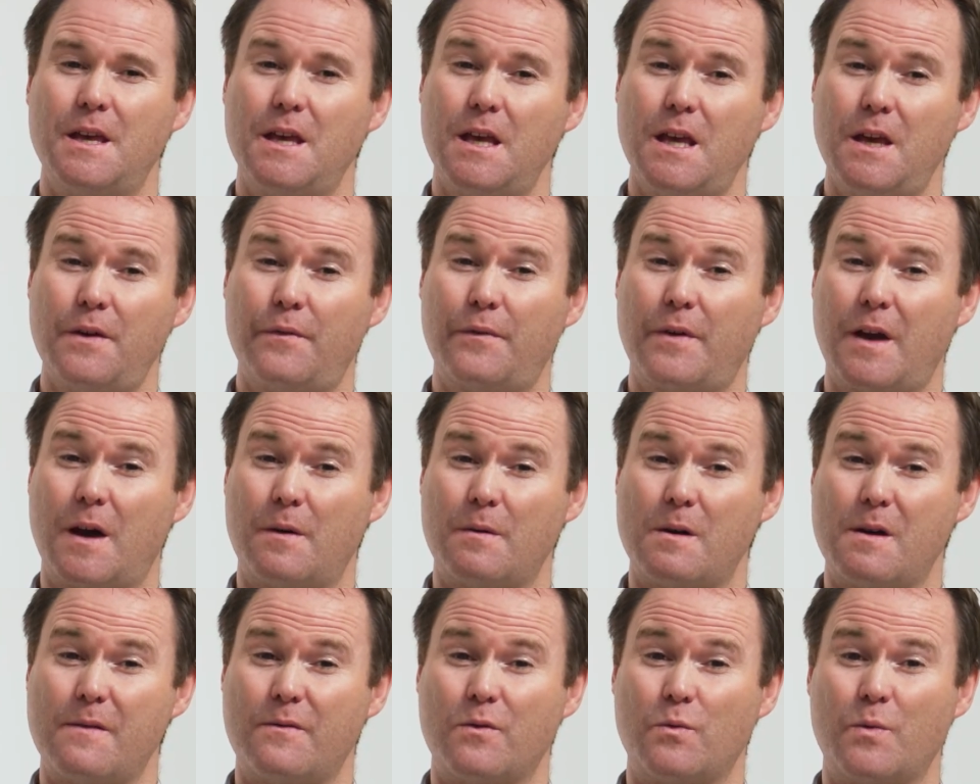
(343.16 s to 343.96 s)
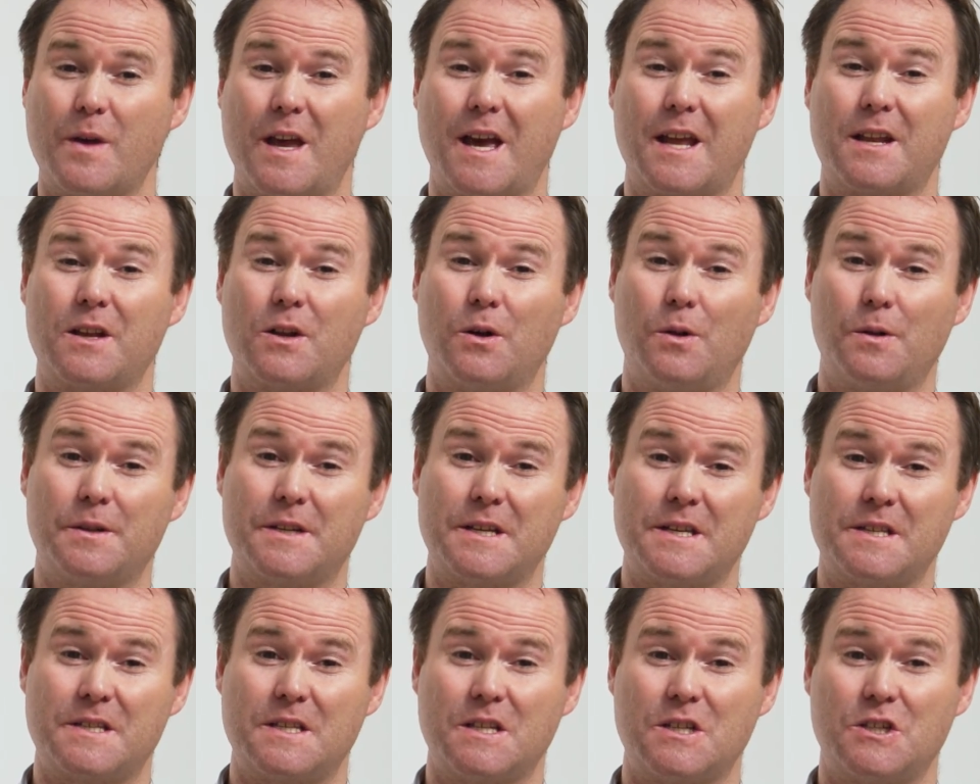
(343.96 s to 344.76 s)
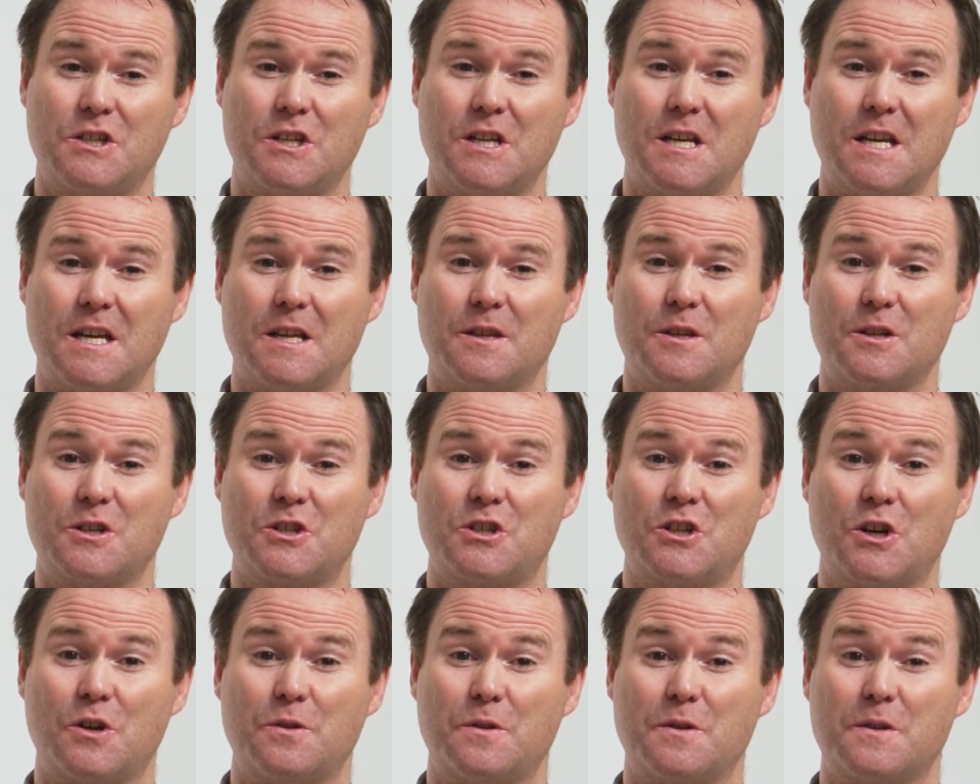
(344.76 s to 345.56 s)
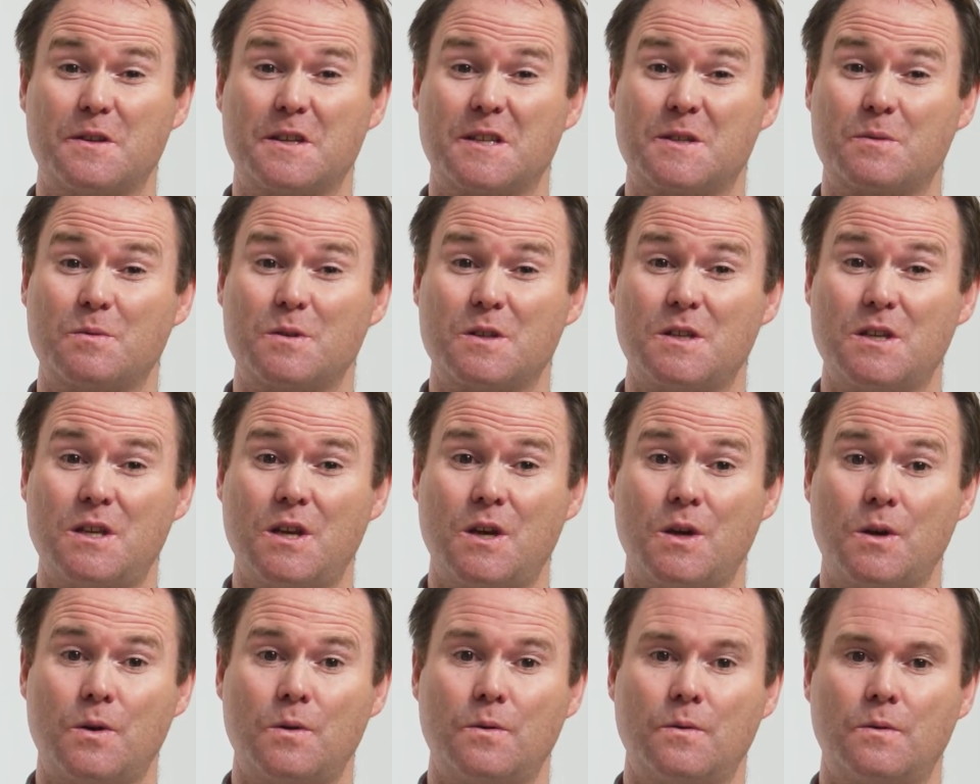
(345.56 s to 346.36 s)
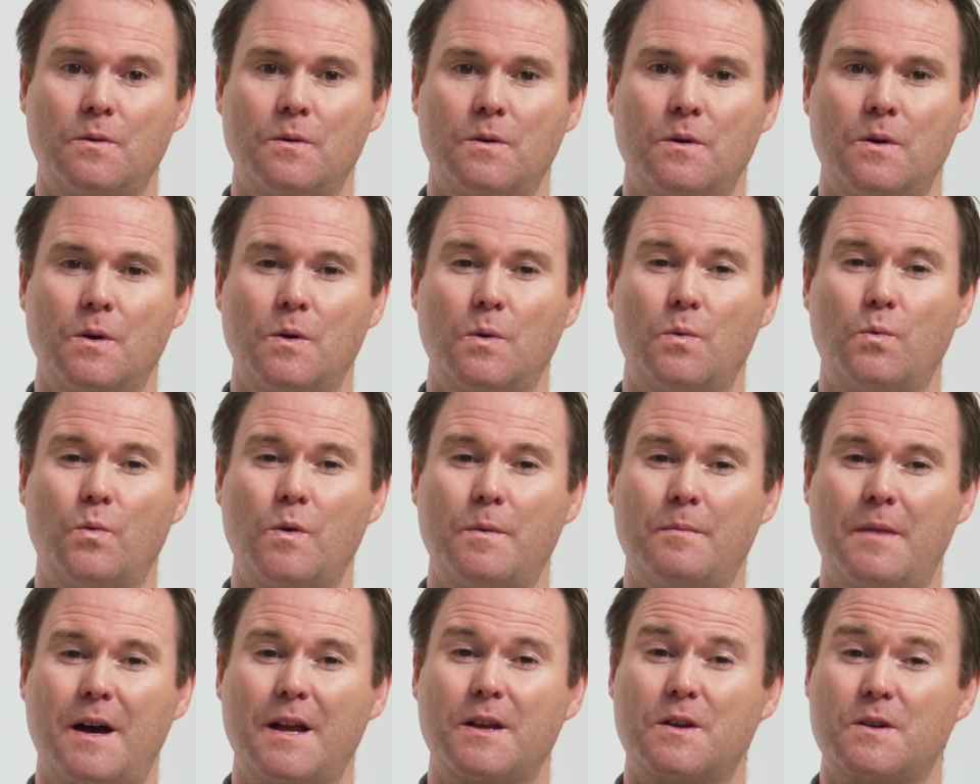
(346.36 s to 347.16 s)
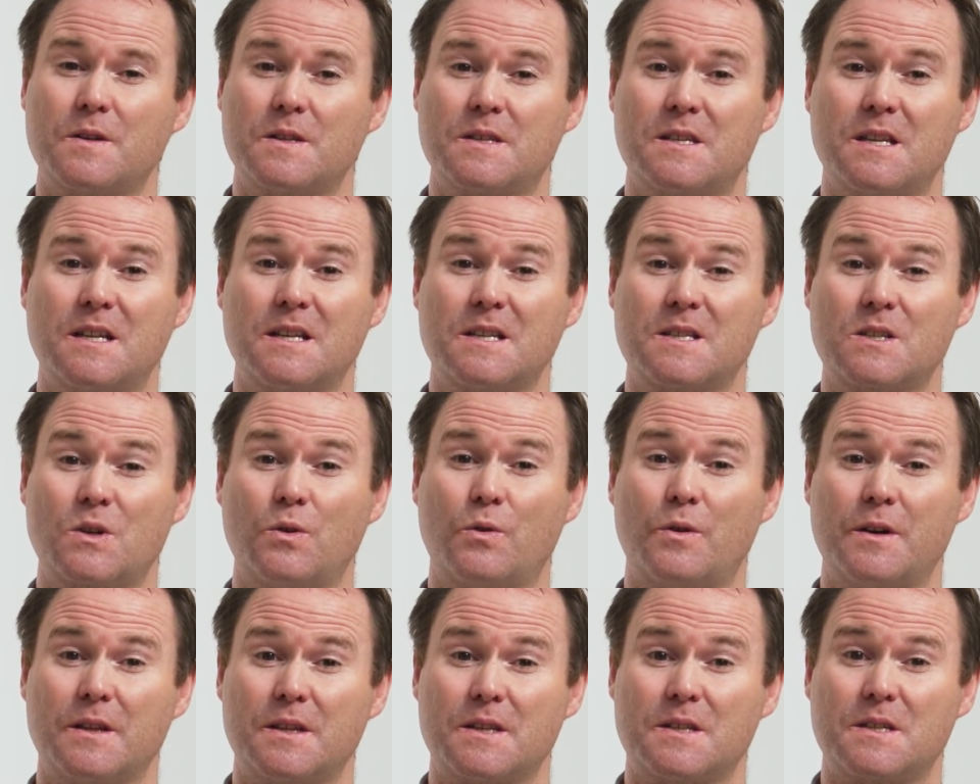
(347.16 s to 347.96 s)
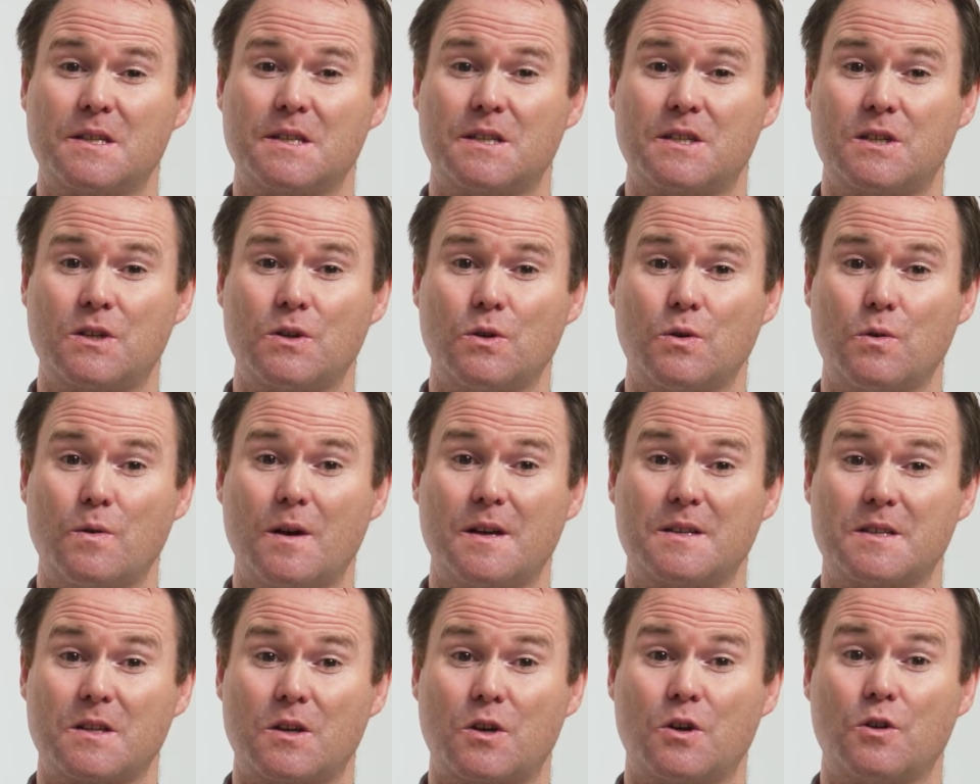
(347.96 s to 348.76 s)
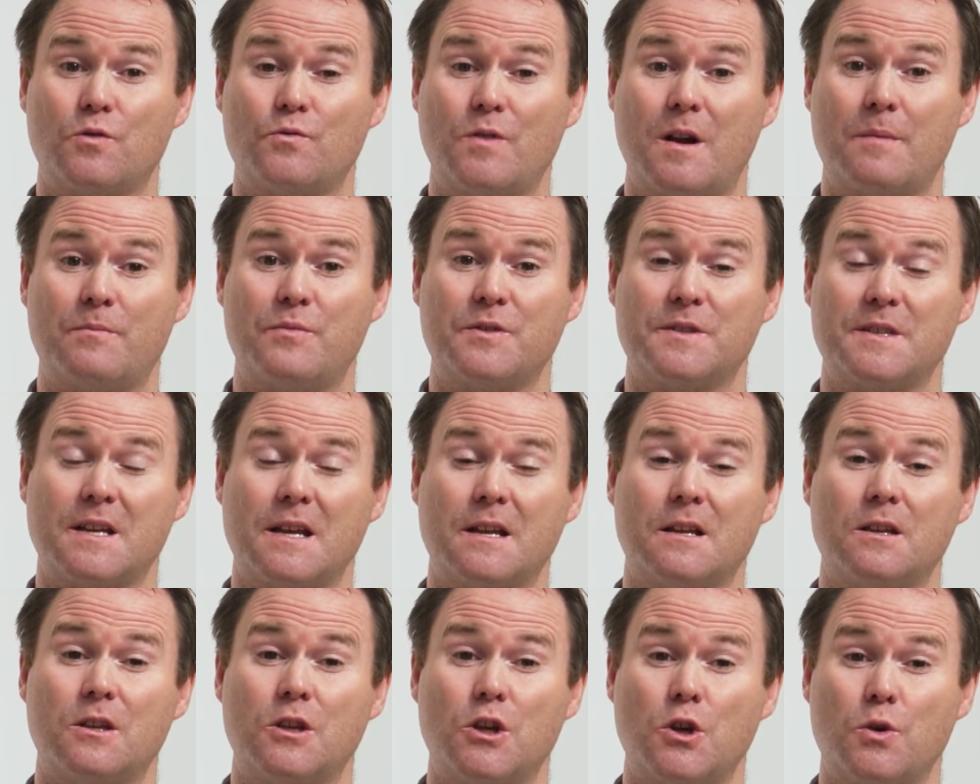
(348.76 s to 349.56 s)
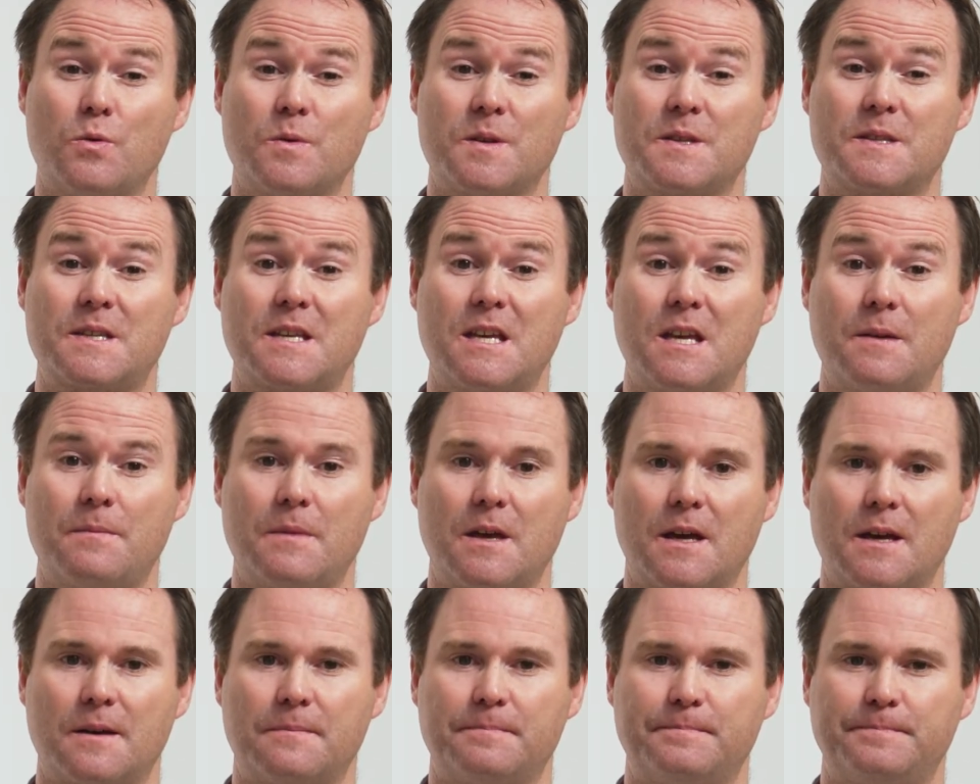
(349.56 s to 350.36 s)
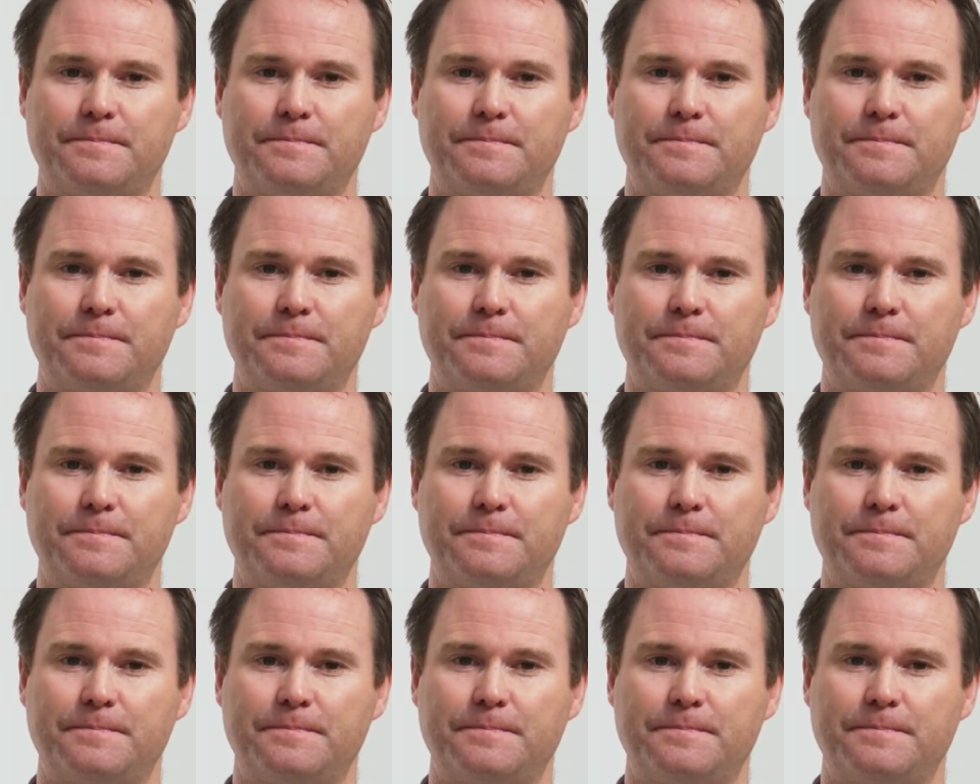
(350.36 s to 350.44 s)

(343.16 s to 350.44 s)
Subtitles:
If, however, we had an old ECG that showed that this was new, we might consider scoring this a 2 as it could represent new ischemia.